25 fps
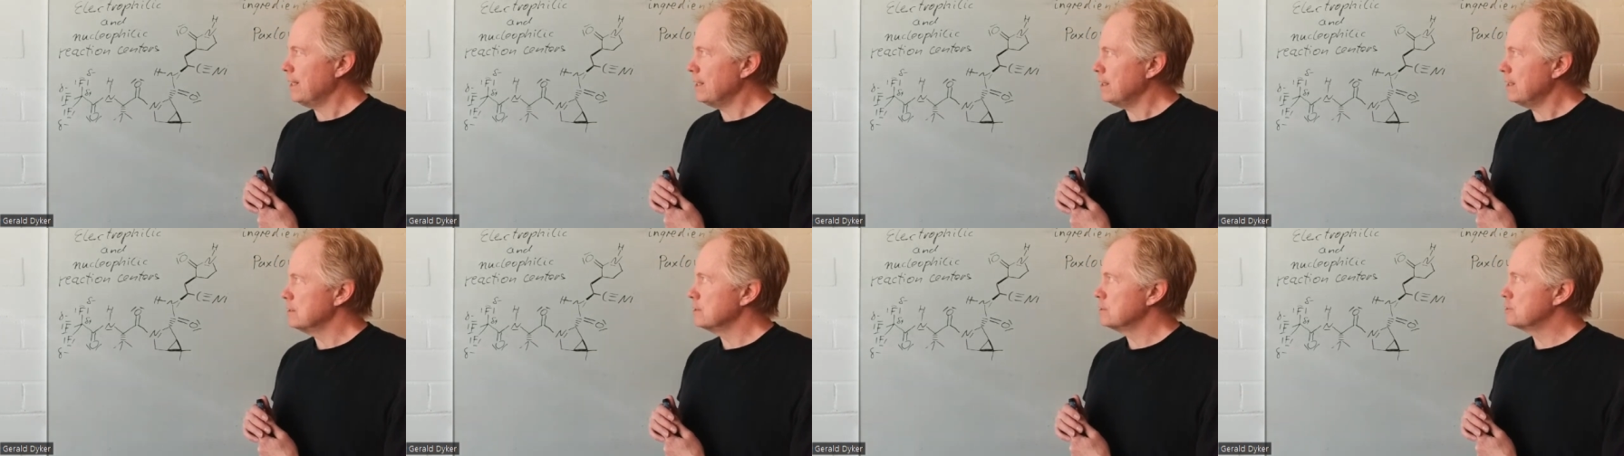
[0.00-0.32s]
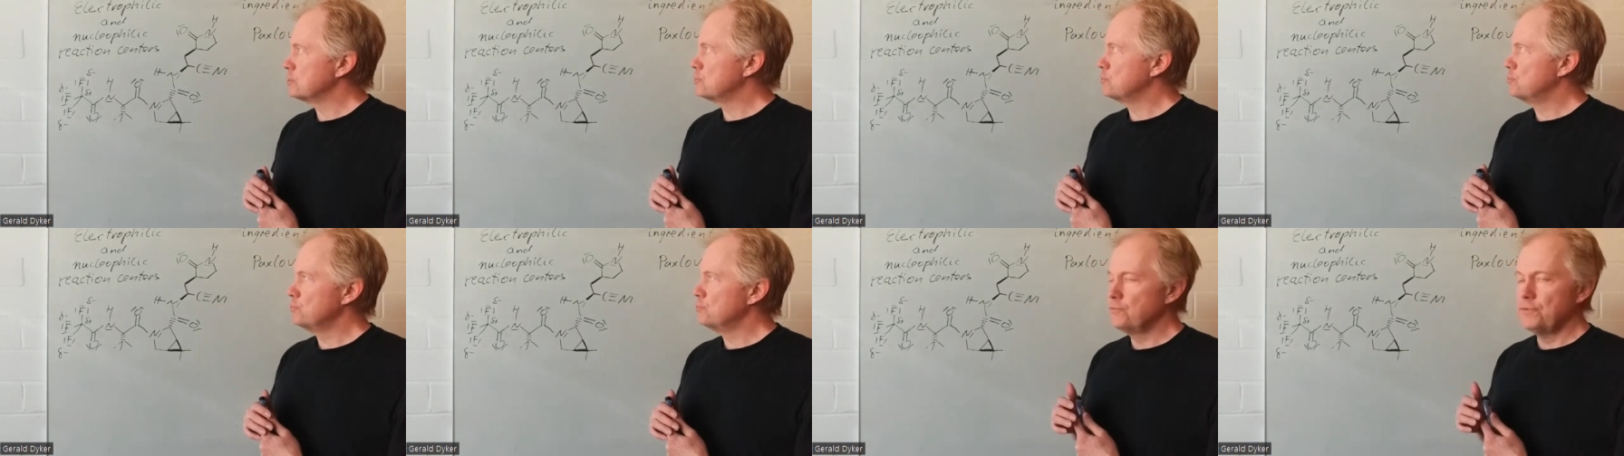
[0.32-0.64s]

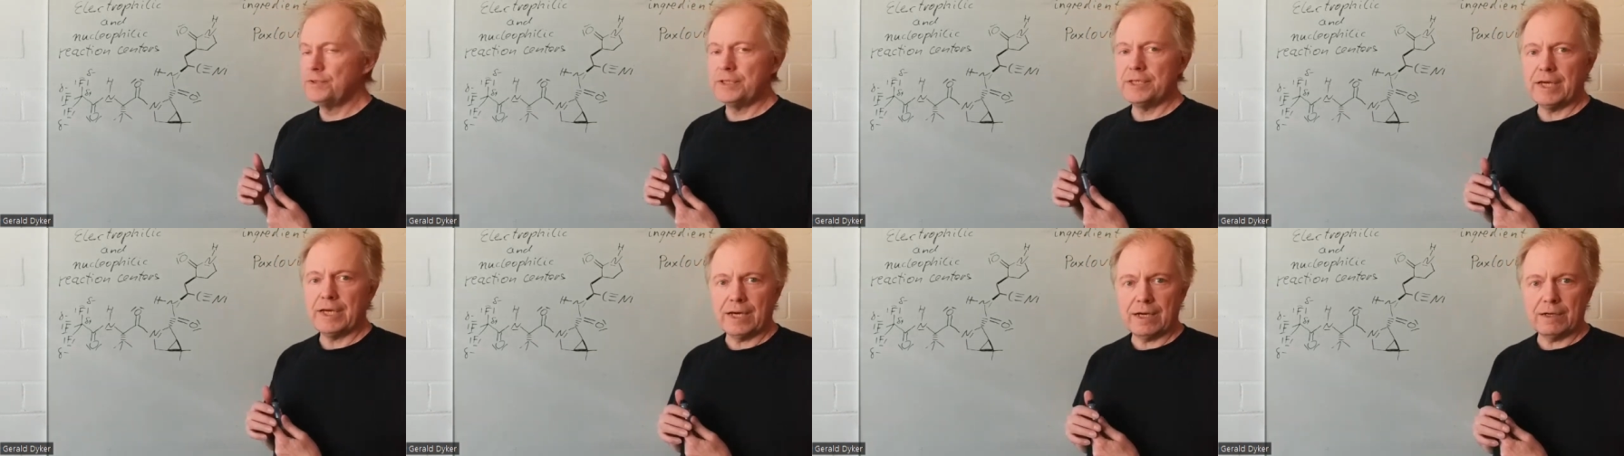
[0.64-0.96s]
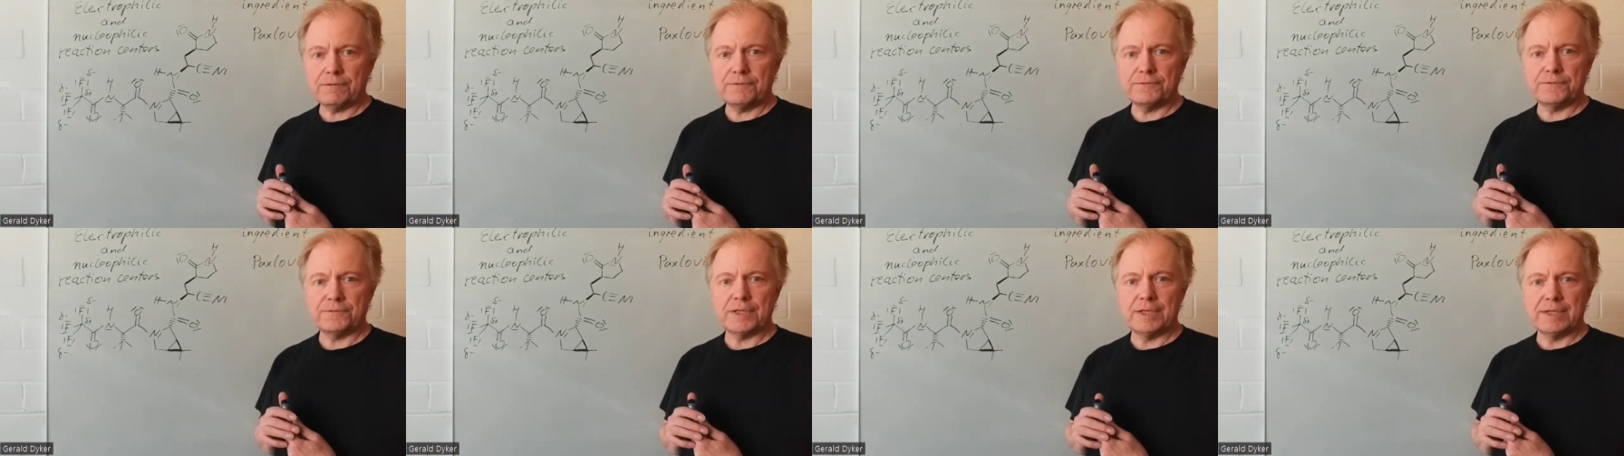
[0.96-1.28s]
else do we
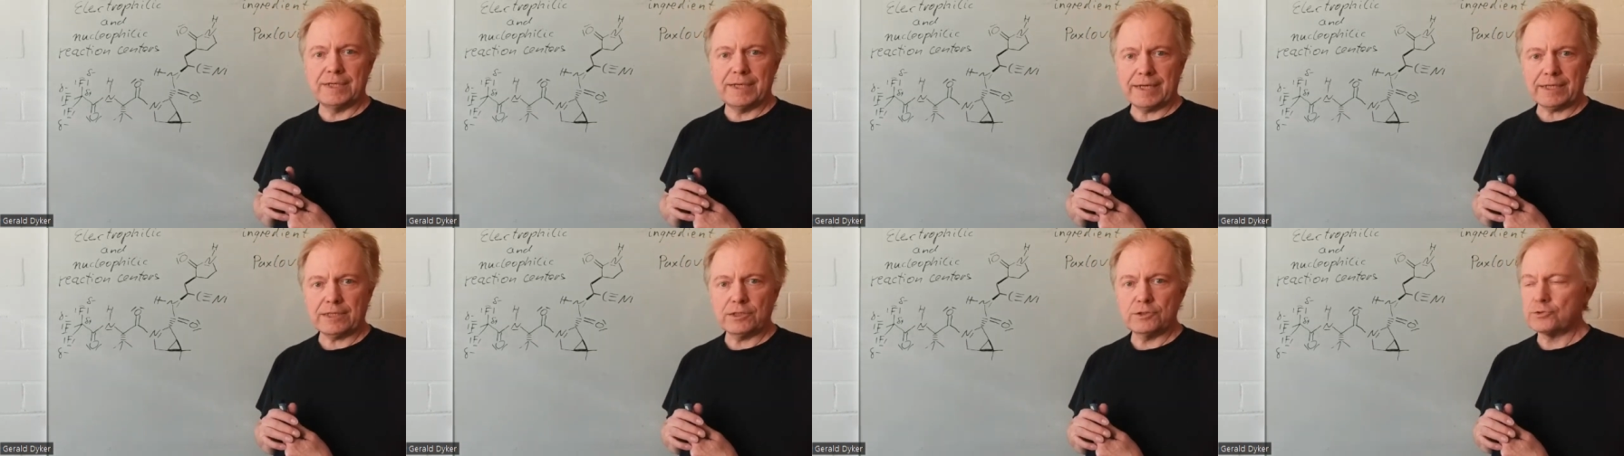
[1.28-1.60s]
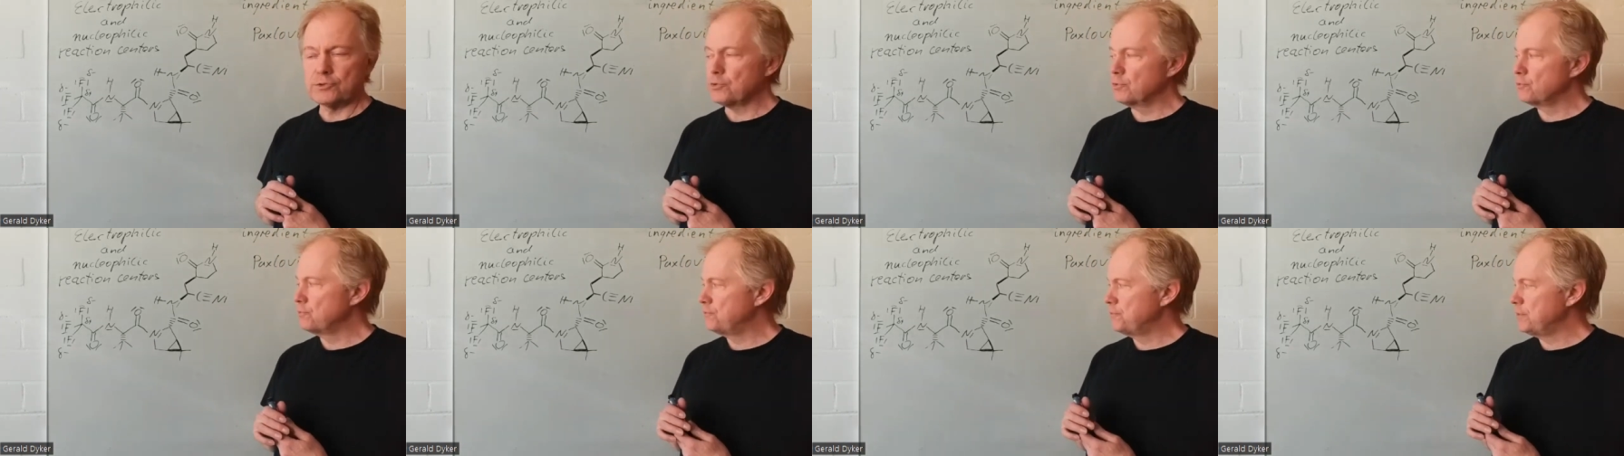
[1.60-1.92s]
have
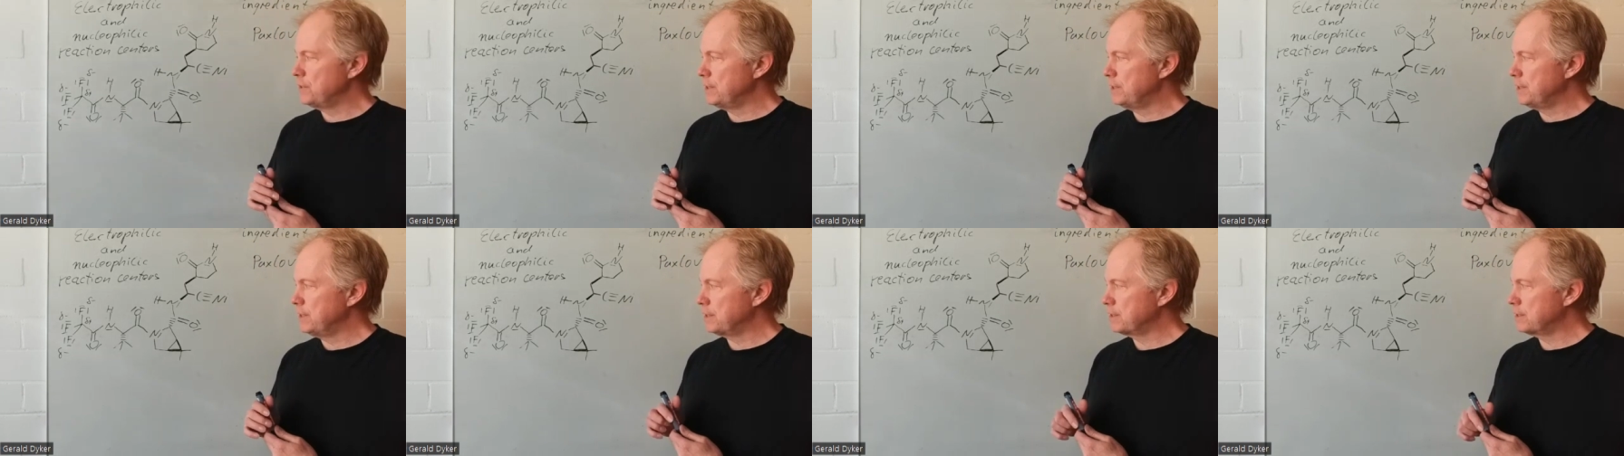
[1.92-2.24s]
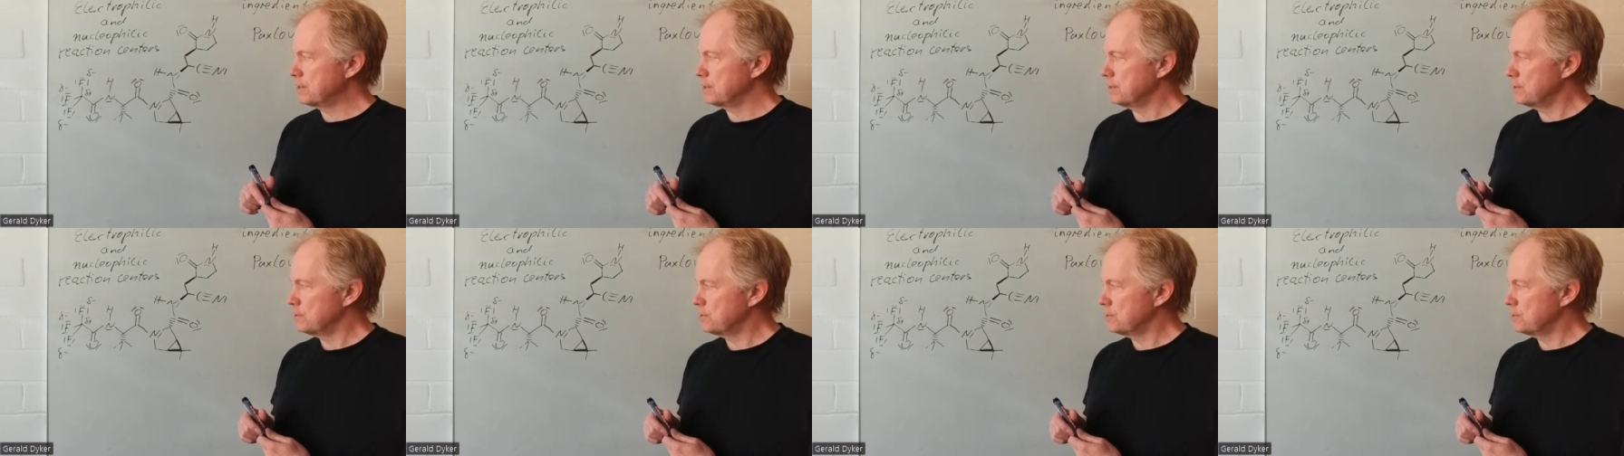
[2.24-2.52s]
electrophilic